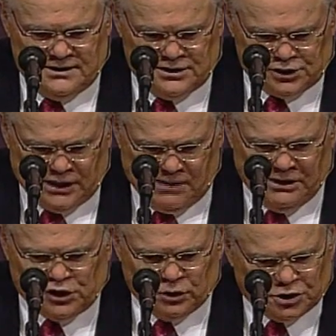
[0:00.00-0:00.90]

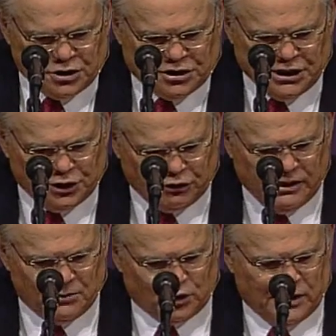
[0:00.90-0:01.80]
Islamics will continue to
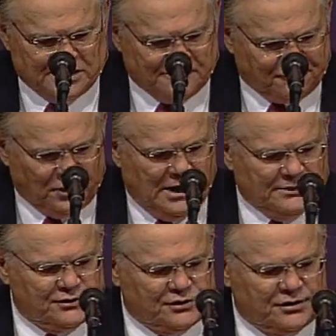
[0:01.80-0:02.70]
immigrate to
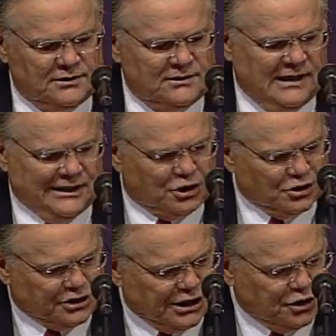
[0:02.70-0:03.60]
France and
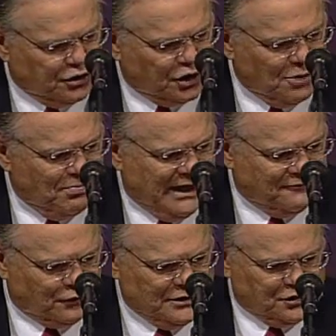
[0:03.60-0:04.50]
continue to combat
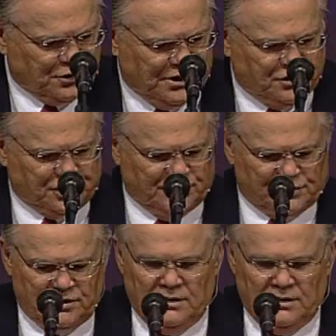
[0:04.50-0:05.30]
French traditions.